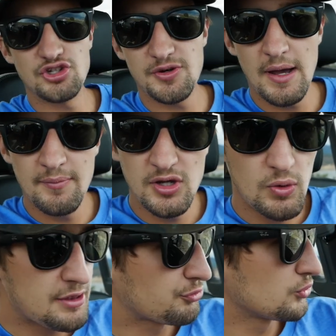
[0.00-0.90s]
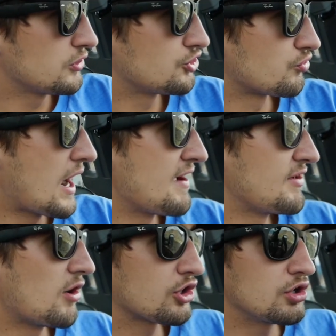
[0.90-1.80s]
Just about midway through the drive
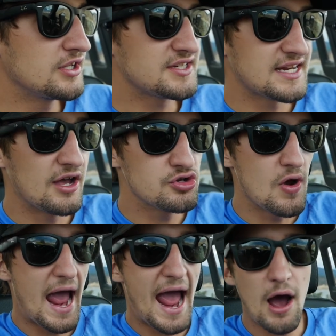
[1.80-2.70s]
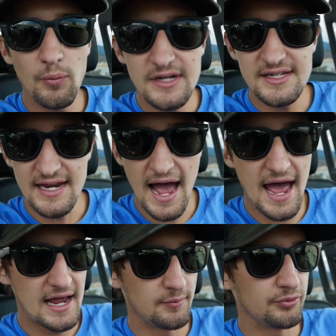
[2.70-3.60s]
now, I couldn't tell you how many
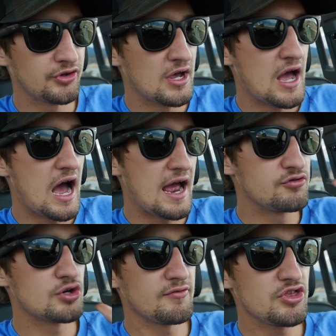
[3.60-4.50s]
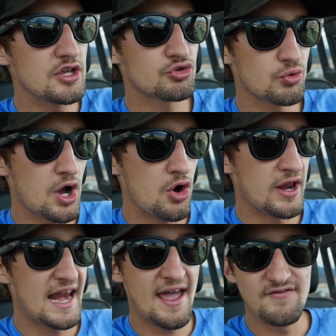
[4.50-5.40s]
times I've driven this road
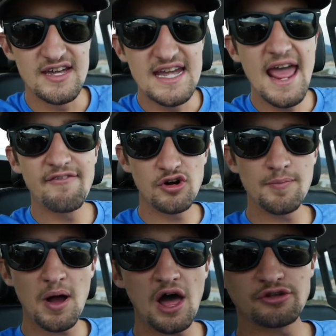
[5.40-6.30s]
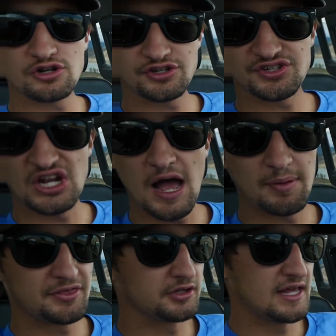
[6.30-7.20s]
and I've never bothered to stop
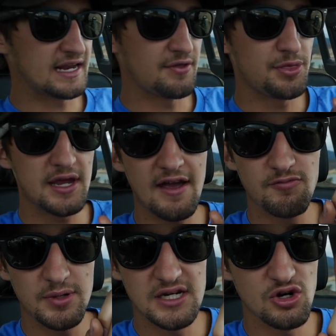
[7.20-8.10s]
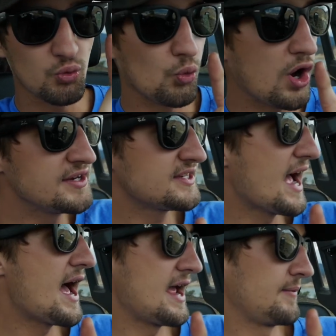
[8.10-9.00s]
at the lake. I think I've been here one
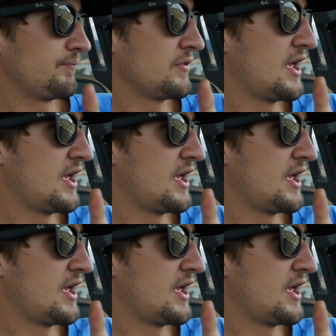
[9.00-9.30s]
time